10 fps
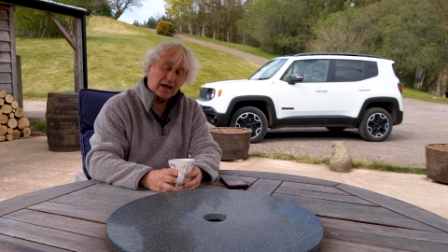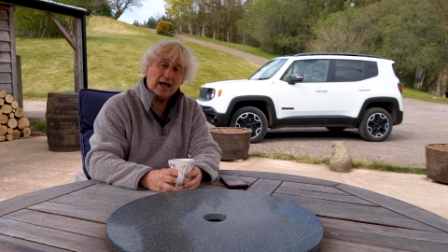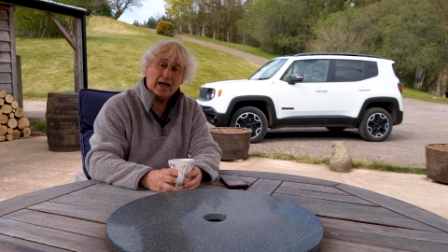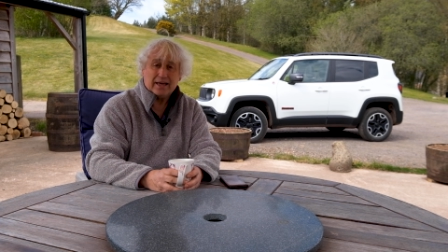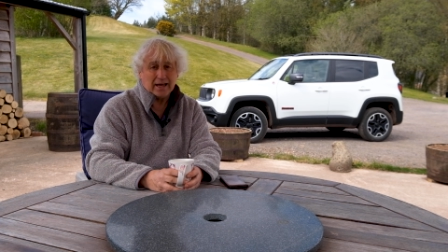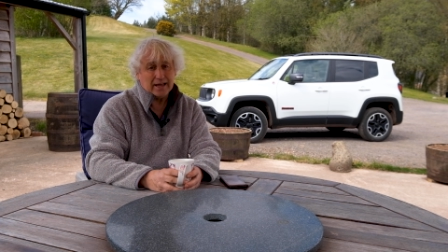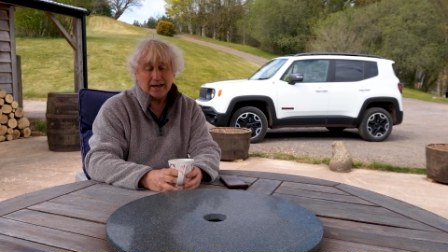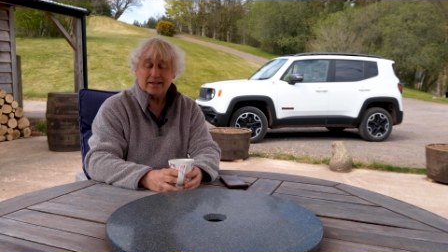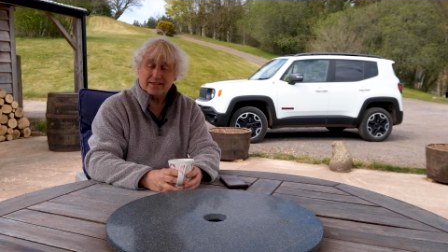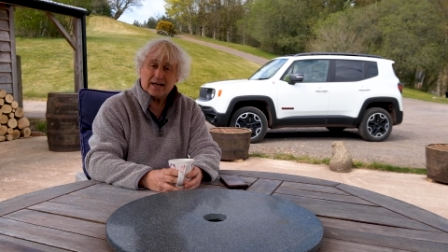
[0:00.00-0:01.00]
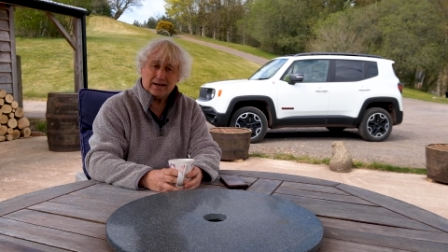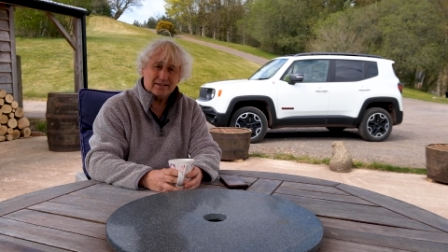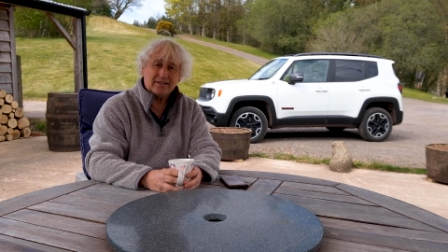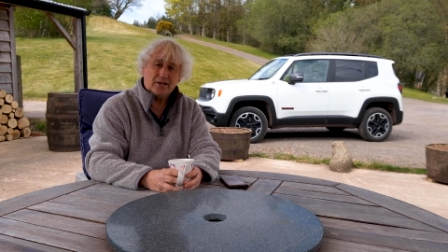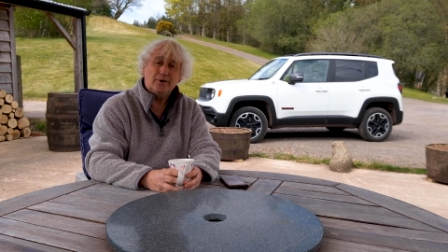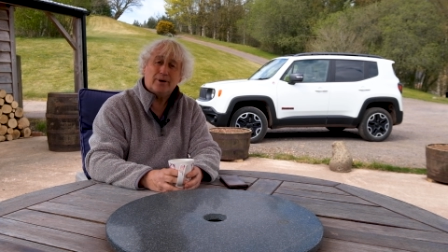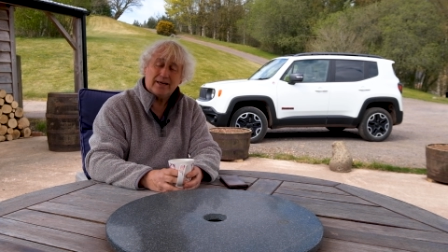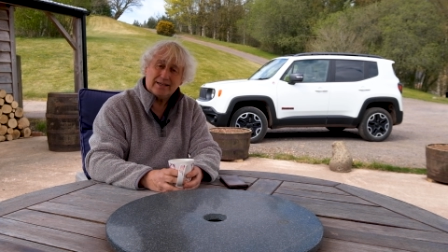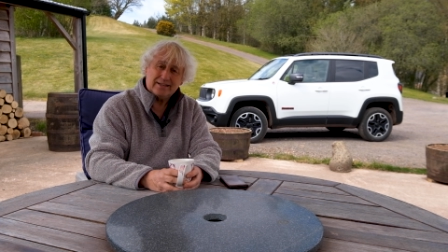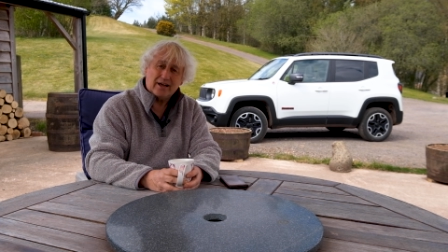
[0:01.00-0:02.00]
aka that
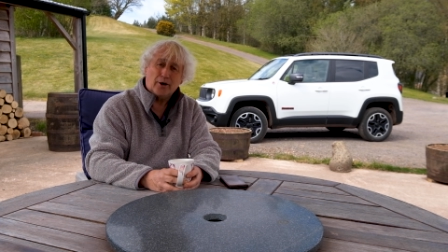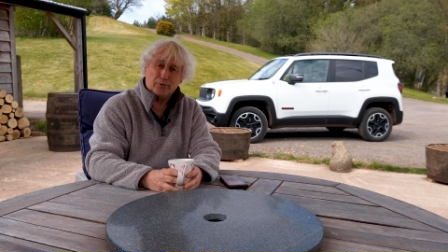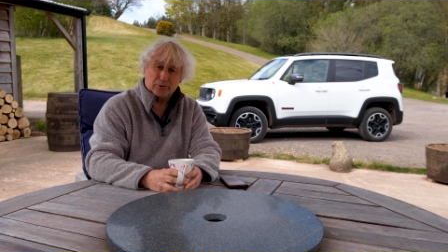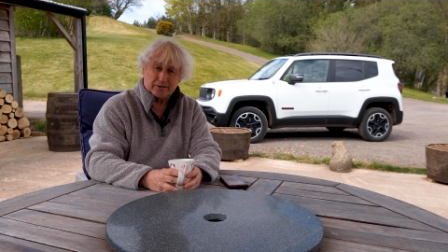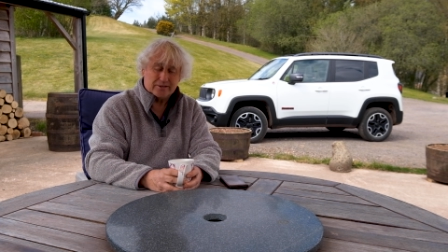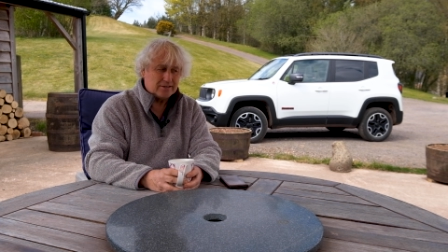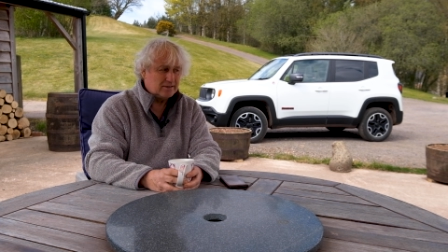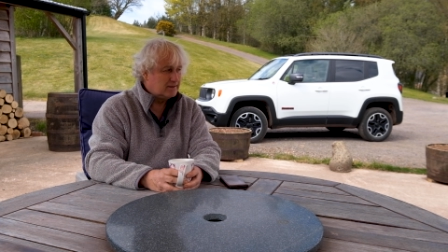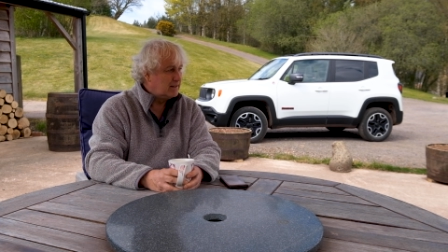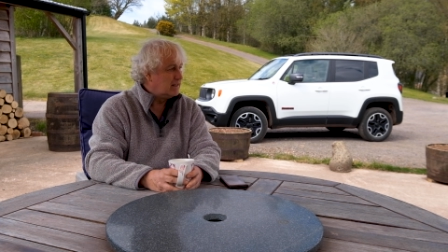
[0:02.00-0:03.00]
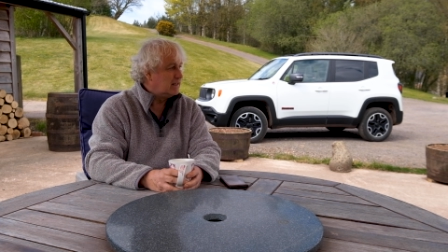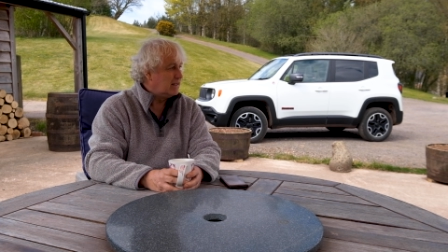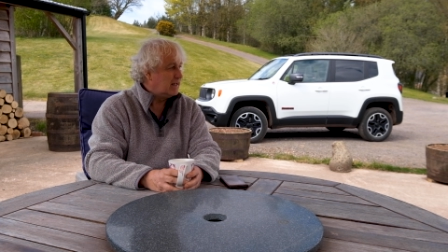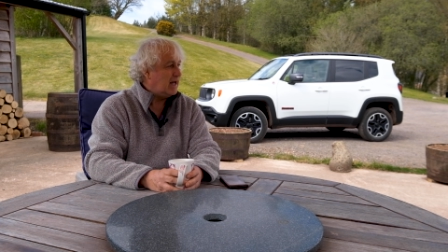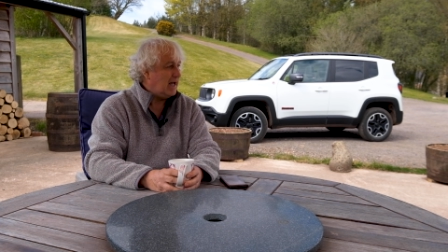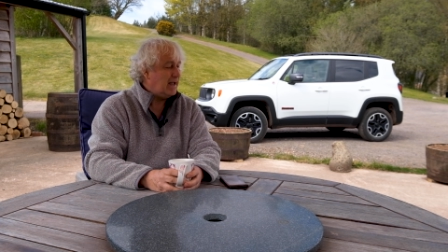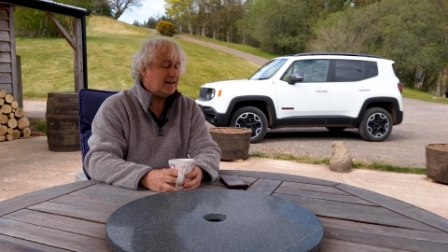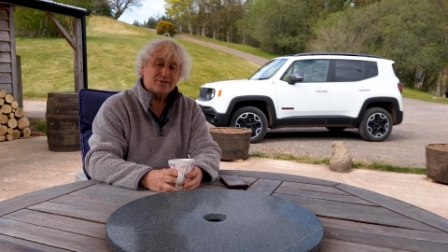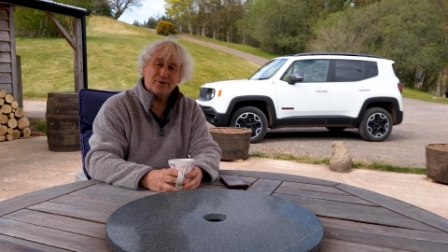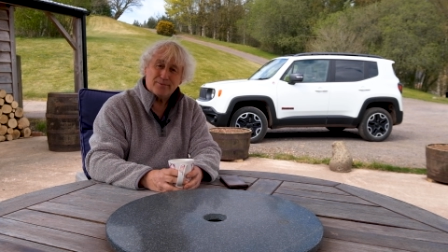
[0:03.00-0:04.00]
Q8 owners,
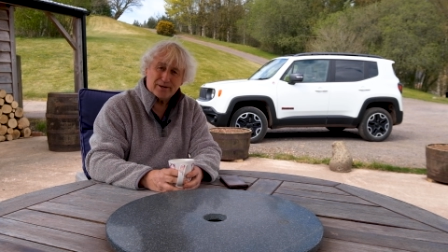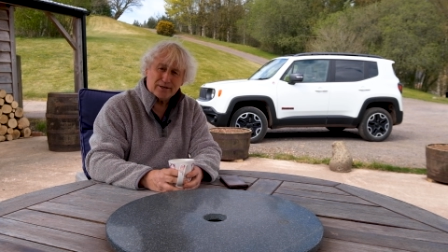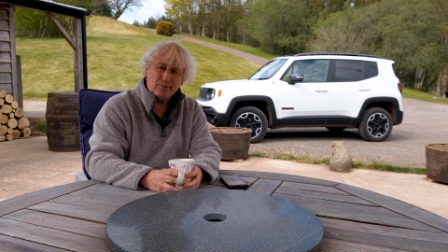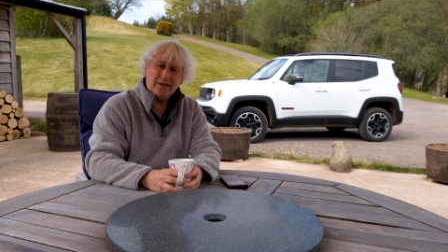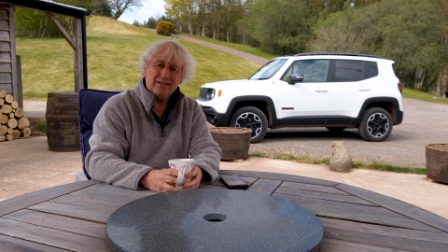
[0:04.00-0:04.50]
it's remarkably